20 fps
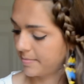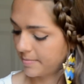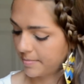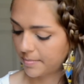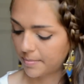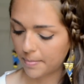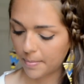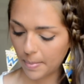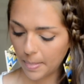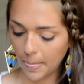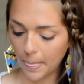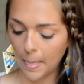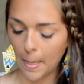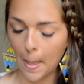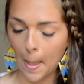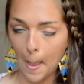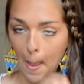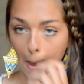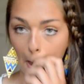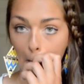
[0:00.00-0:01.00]

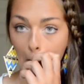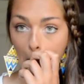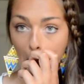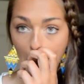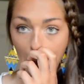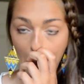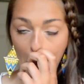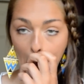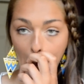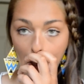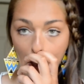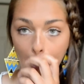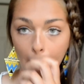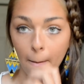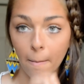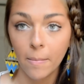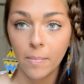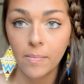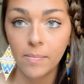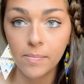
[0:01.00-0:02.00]

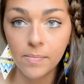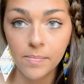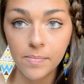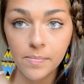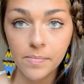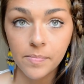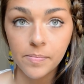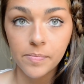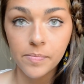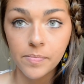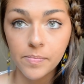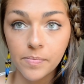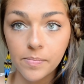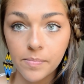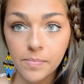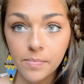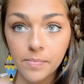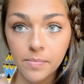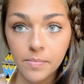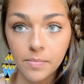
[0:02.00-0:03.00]

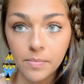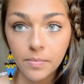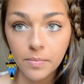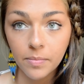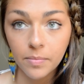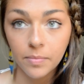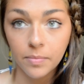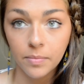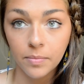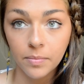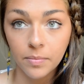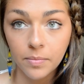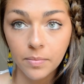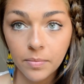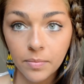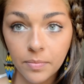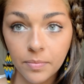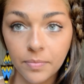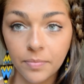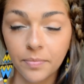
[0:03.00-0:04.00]

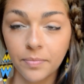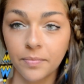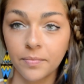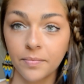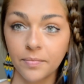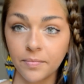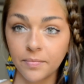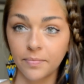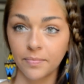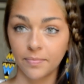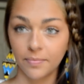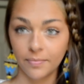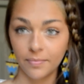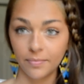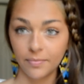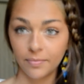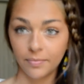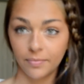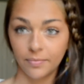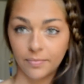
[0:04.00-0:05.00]

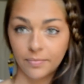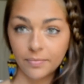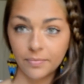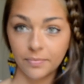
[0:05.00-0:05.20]
(silence)